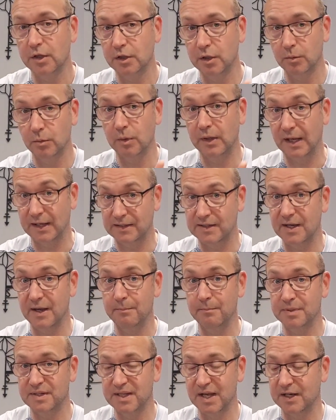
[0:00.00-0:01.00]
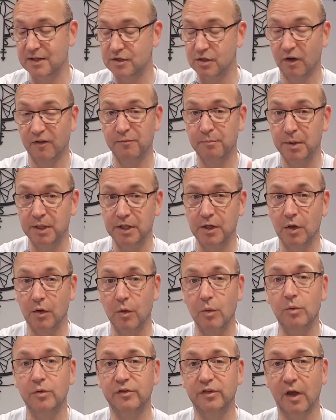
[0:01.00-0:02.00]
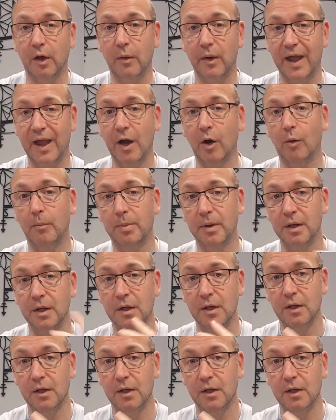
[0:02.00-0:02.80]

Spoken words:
you will get 10% off, but you'll also help